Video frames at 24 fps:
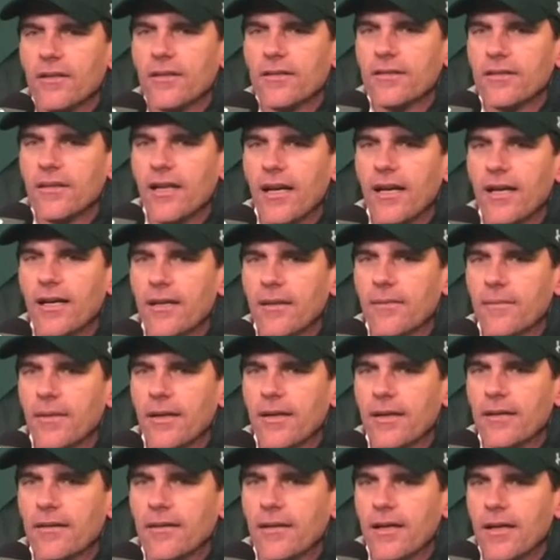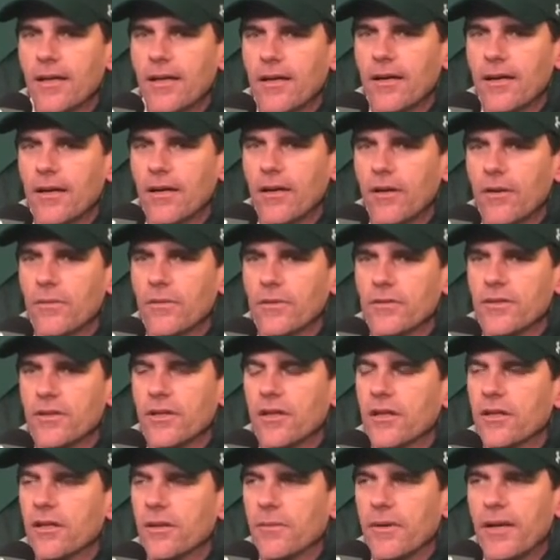this stadium. And you know, it was
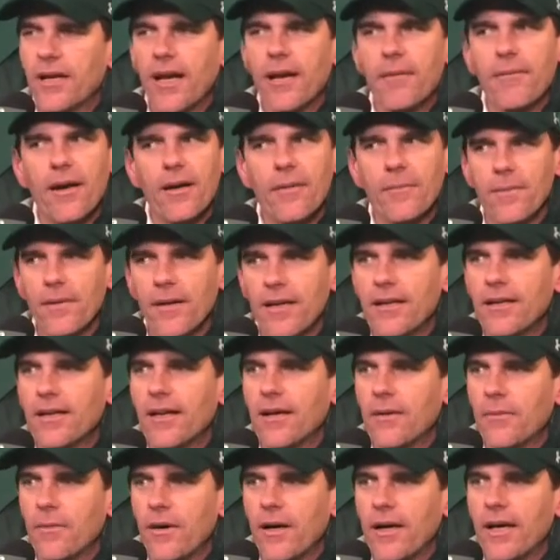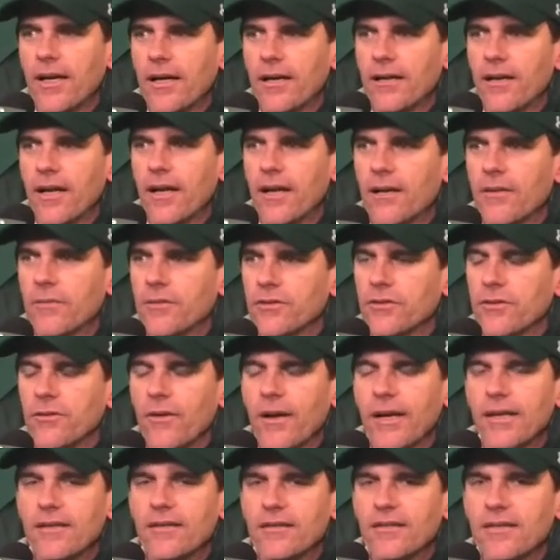good that we came out and played that way, and, and it was
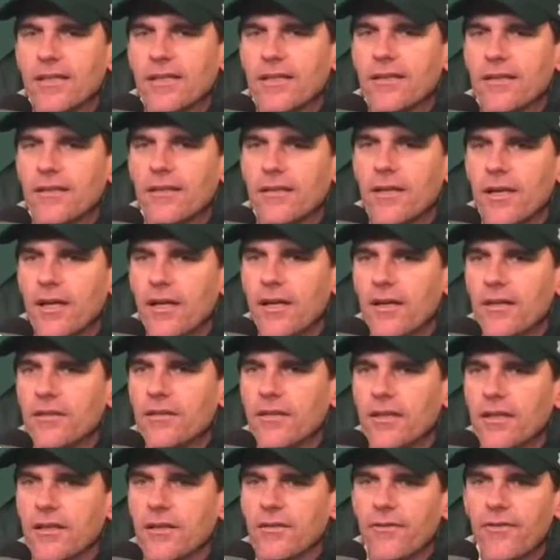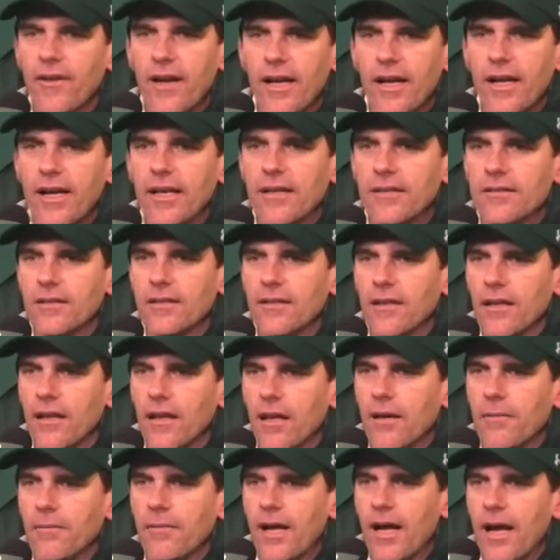great to see the see the fans and the
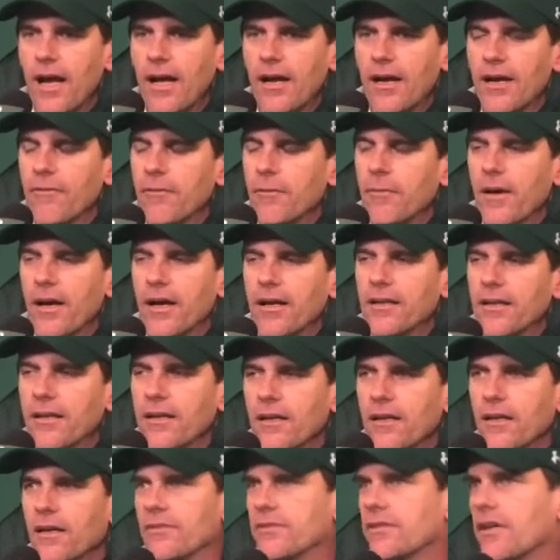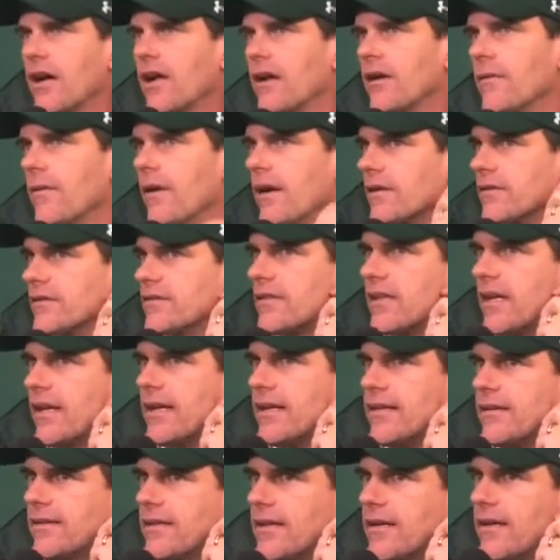alumni and everybody that loves Colorado
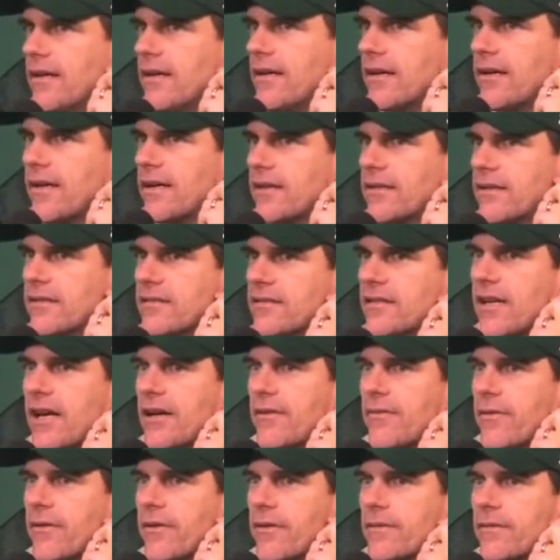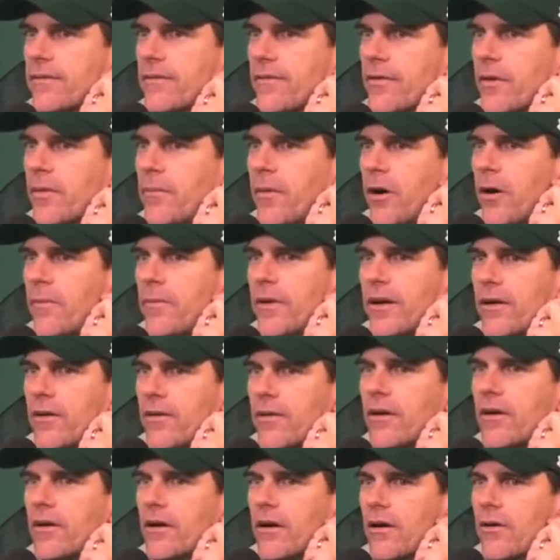State get to savor the moment
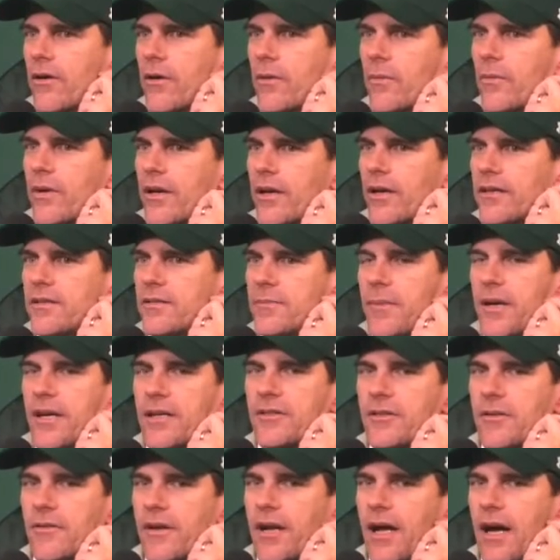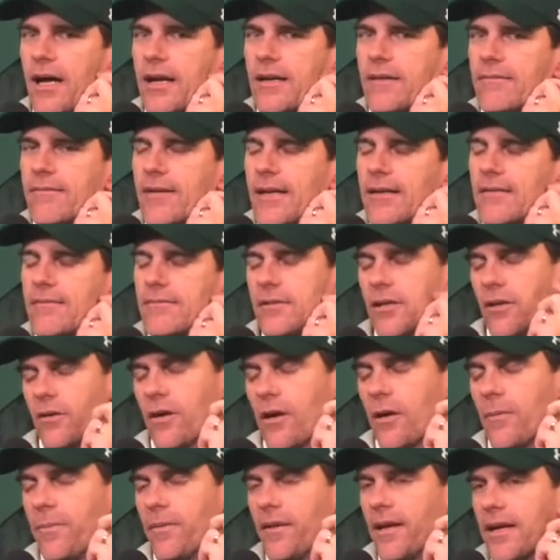on a, on a really special night. And told
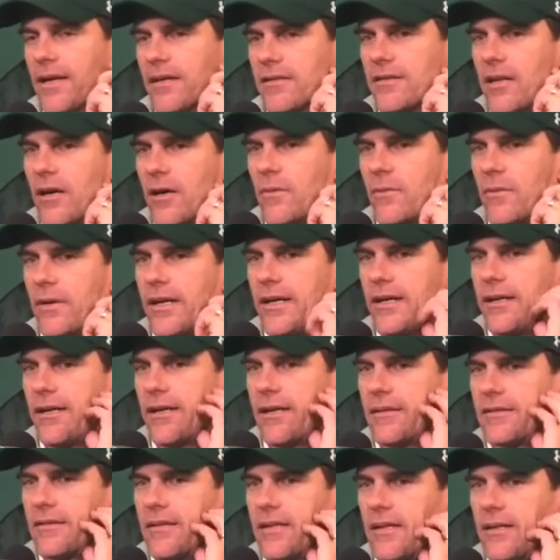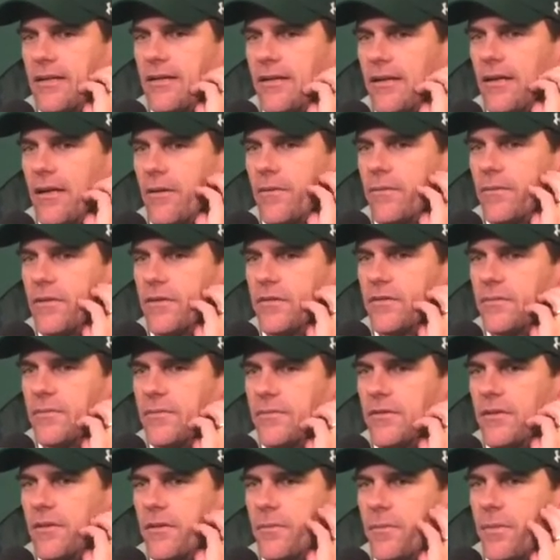our players all week, I said, you know, this
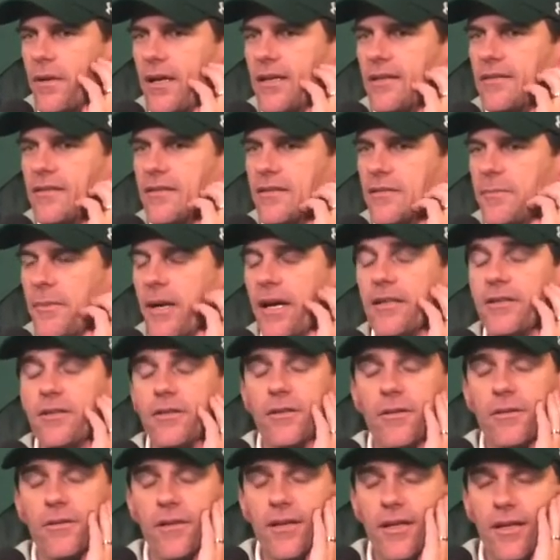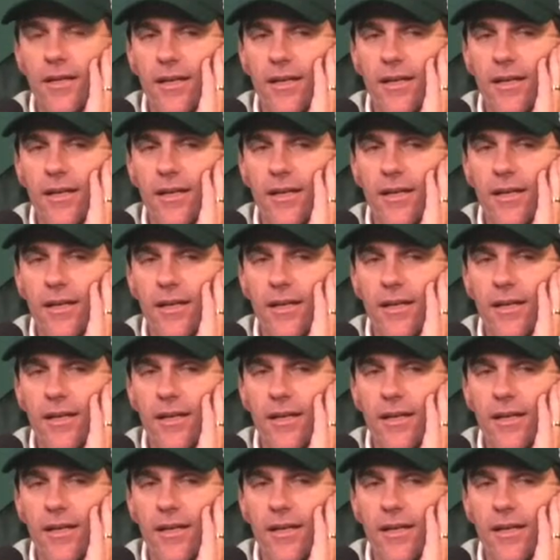place is special